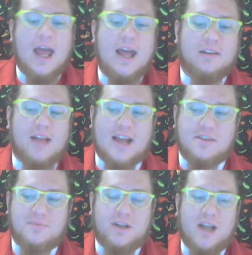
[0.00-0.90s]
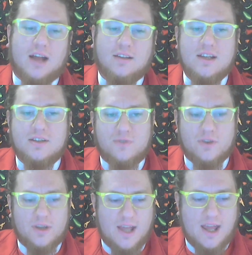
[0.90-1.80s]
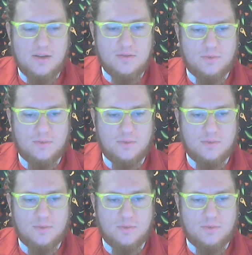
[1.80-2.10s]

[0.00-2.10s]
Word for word: And last but not least for the day,